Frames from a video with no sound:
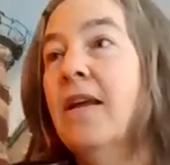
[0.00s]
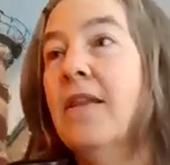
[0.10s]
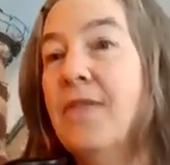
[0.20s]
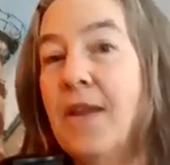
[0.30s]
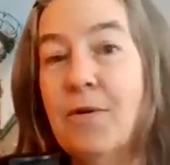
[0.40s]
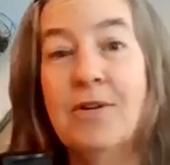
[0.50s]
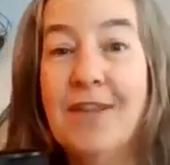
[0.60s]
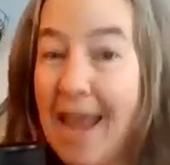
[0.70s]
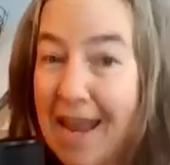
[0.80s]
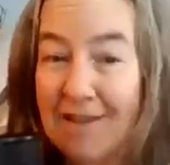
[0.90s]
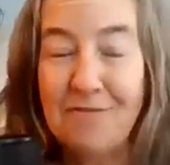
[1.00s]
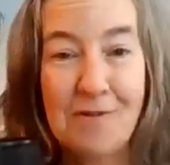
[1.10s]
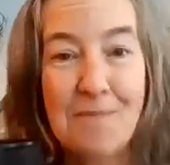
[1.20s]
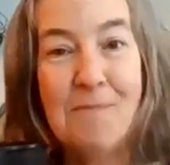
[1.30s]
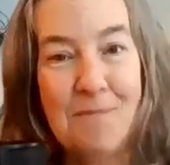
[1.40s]
that they were taken
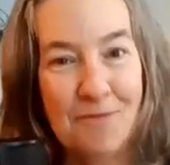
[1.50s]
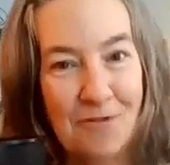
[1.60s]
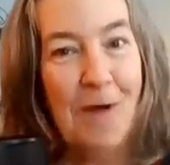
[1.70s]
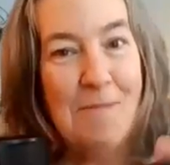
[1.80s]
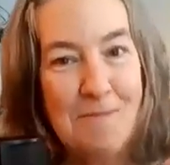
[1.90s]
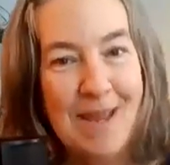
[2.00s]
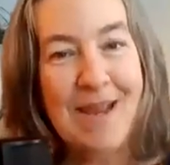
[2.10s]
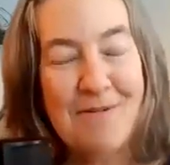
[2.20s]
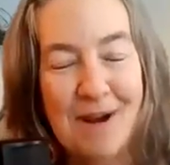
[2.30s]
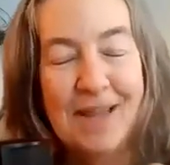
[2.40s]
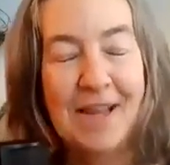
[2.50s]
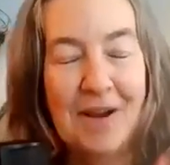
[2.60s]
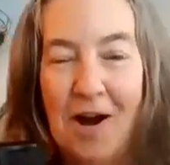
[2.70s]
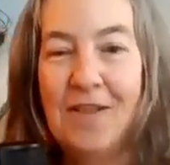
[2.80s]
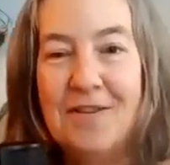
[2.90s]
from me, right? Like,
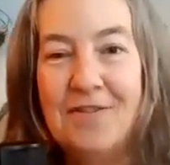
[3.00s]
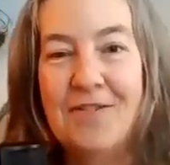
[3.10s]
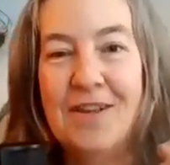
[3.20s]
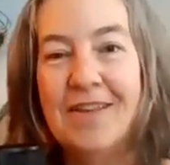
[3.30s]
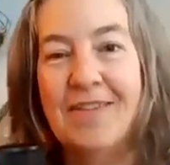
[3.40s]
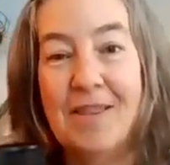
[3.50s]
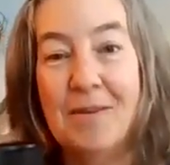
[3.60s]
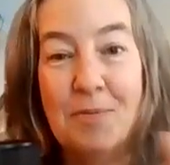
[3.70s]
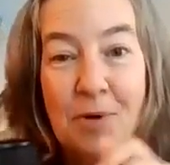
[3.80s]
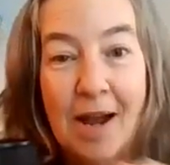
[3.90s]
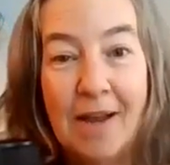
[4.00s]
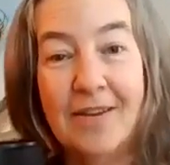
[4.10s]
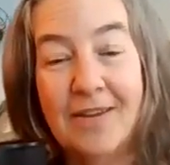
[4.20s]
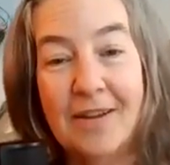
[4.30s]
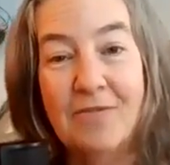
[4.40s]
all of these feelings, and the
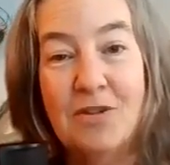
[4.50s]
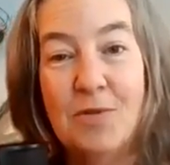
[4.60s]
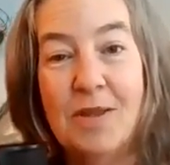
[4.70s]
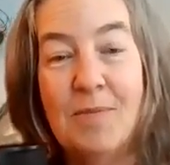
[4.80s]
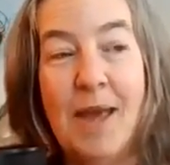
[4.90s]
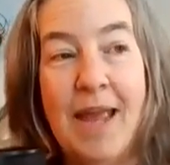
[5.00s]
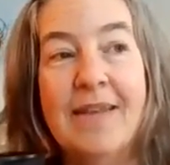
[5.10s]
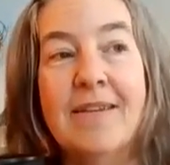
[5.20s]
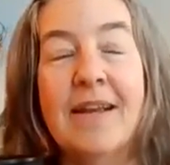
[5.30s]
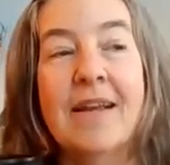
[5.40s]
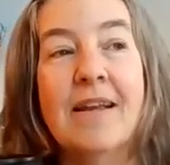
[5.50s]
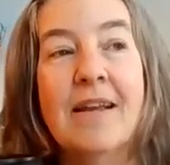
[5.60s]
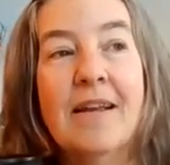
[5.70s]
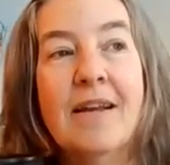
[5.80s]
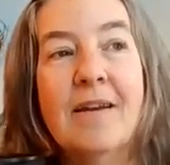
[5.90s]
processing of doing the painting
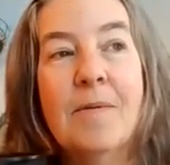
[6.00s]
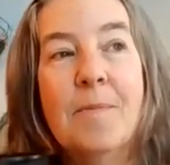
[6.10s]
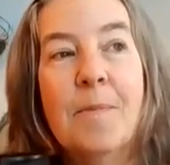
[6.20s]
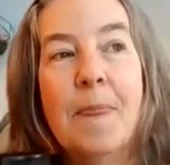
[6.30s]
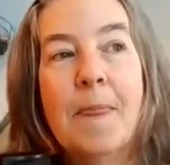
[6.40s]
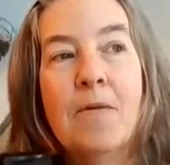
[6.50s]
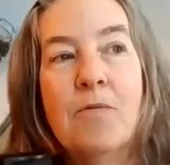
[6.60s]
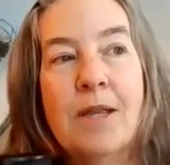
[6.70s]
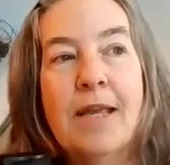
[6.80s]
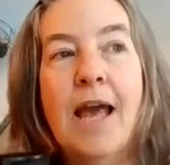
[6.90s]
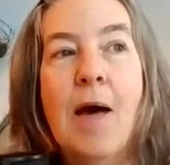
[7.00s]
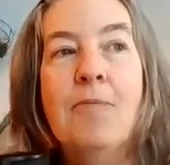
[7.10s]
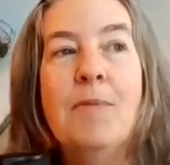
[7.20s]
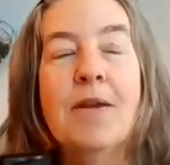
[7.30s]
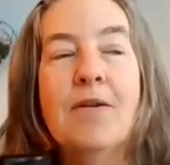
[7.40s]
really
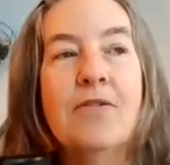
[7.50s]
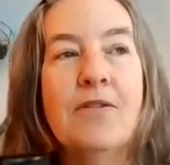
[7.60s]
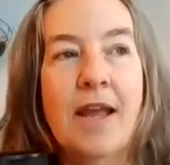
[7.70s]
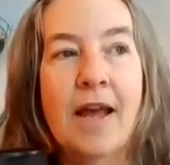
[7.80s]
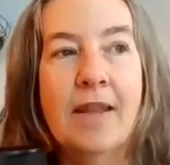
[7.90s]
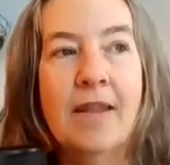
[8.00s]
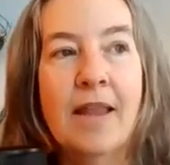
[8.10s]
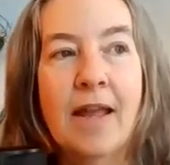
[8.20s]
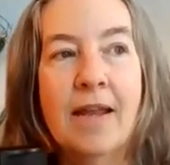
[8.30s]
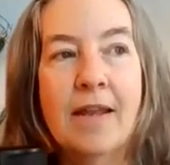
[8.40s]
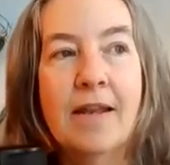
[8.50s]
helped me understand that